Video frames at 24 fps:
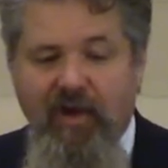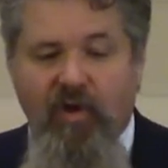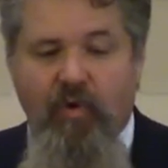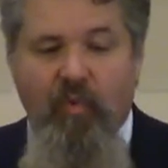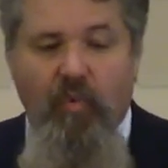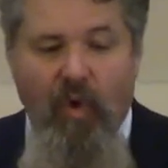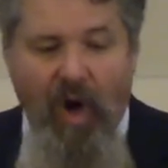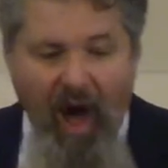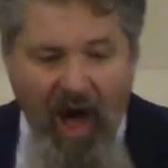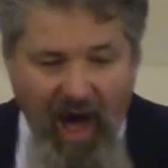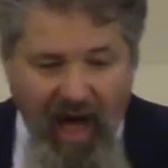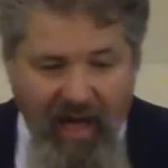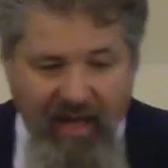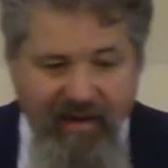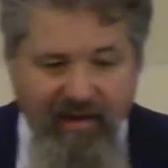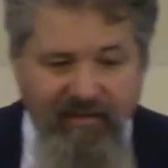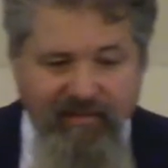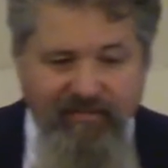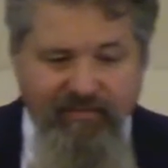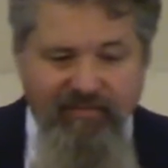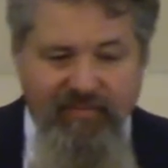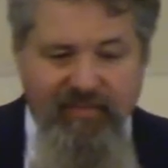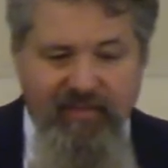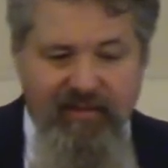
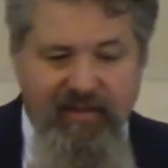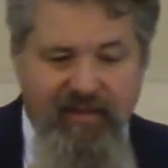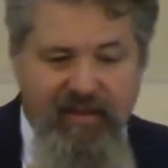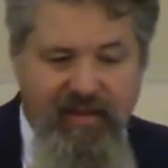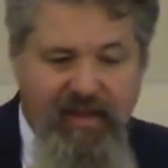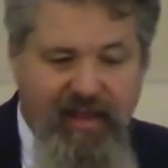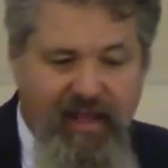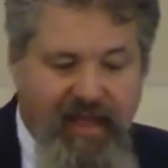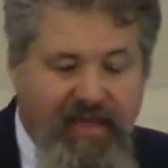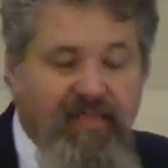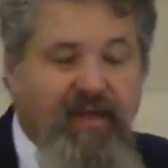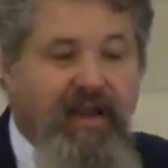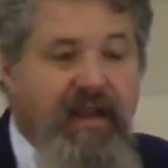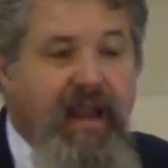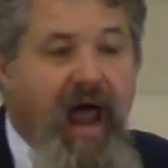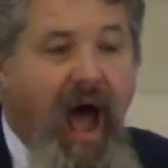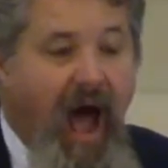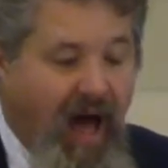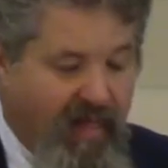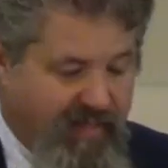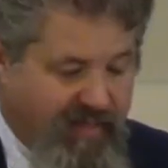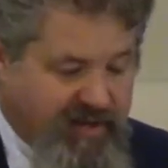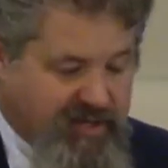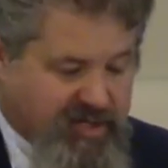One, in the
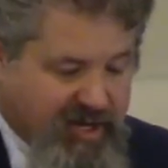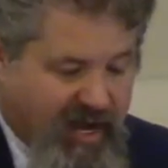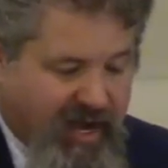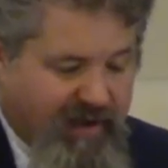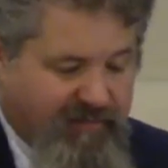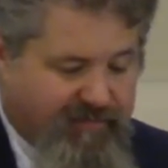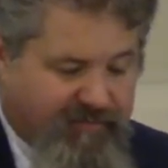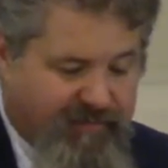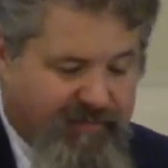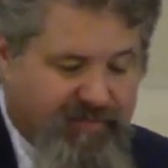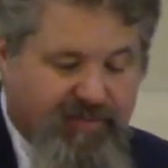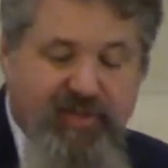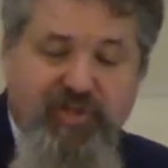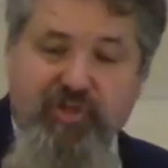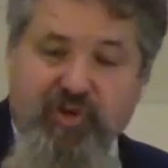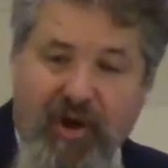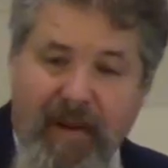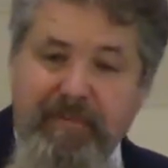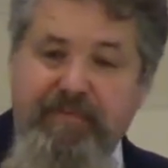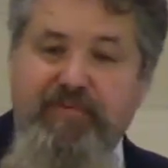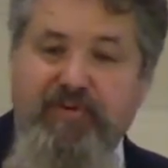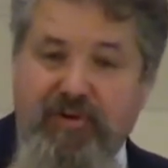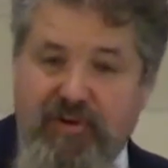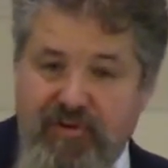knowledge of the
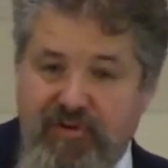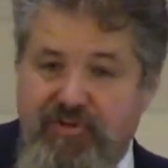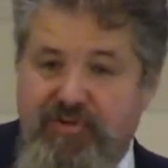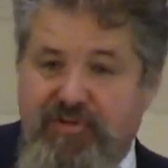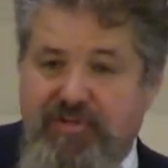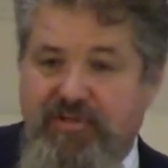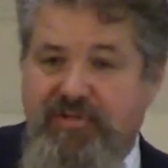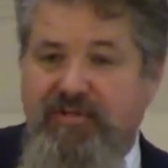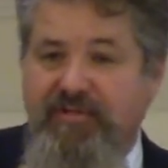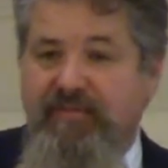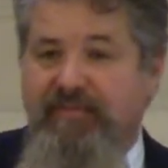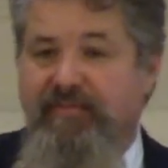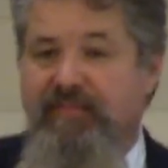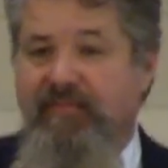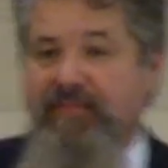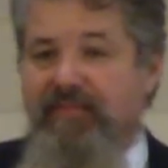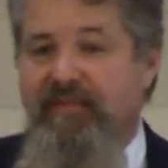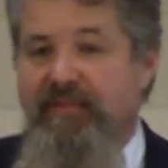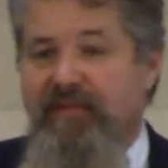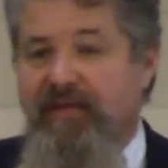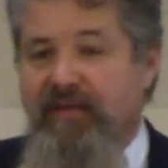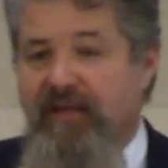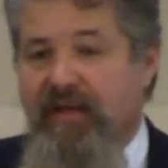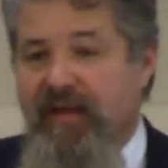scriptures,
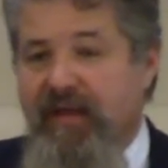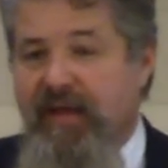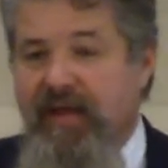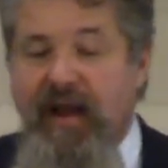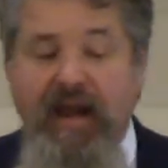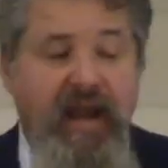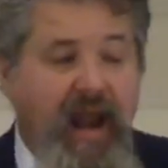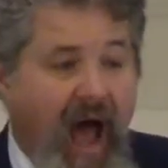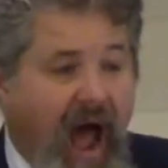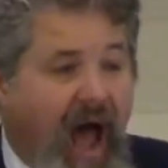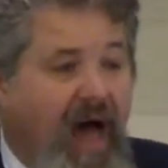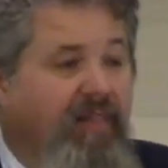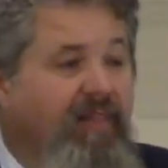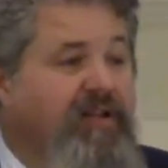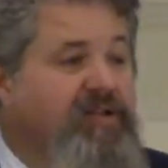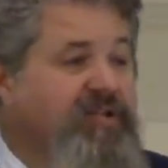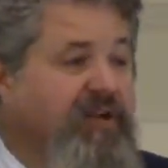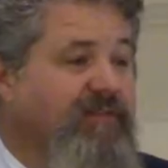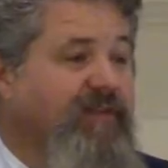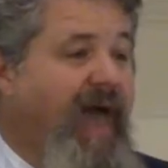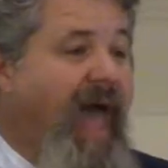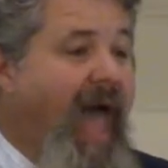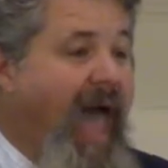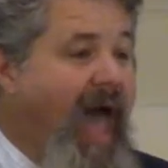in a
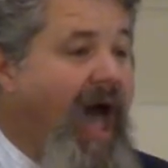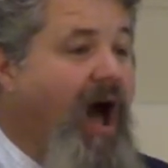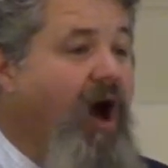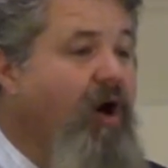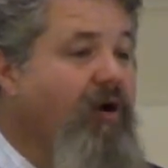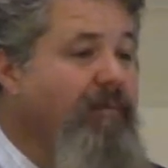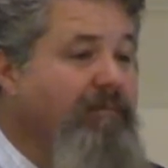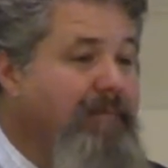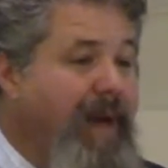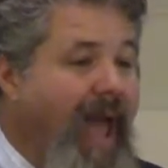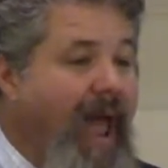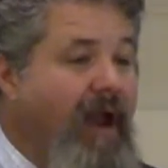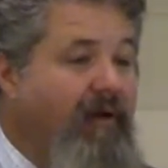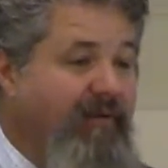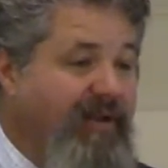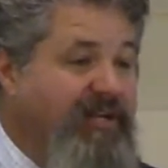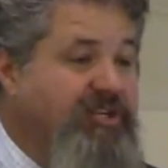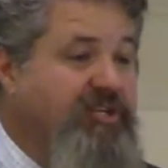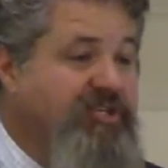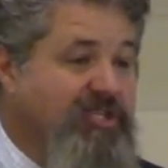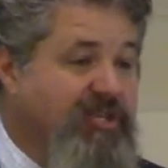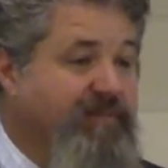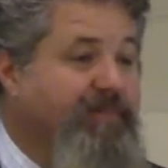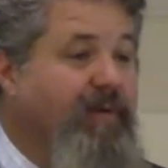knowledge of how
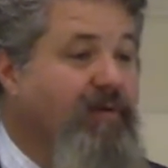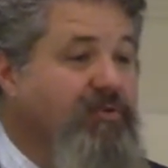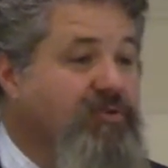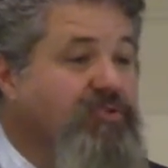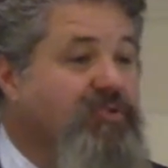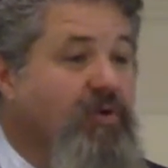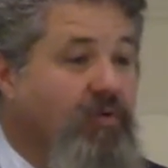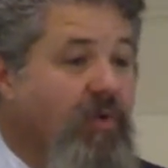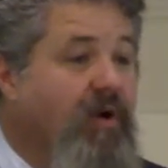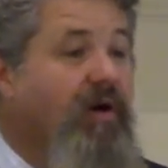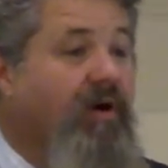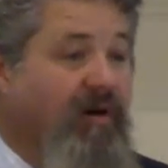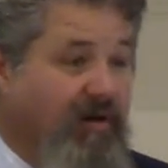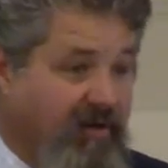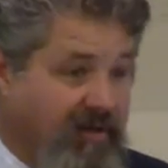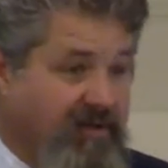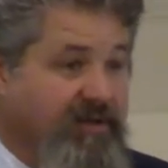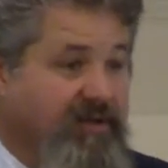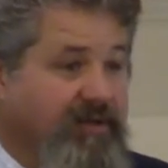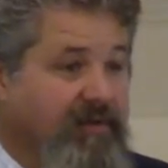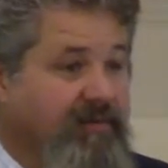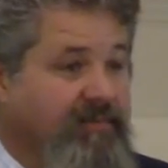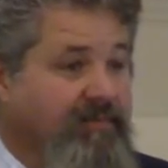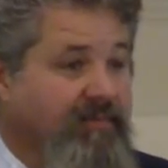marriage is supposed to
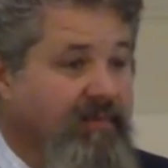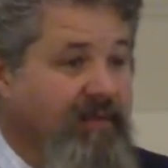work.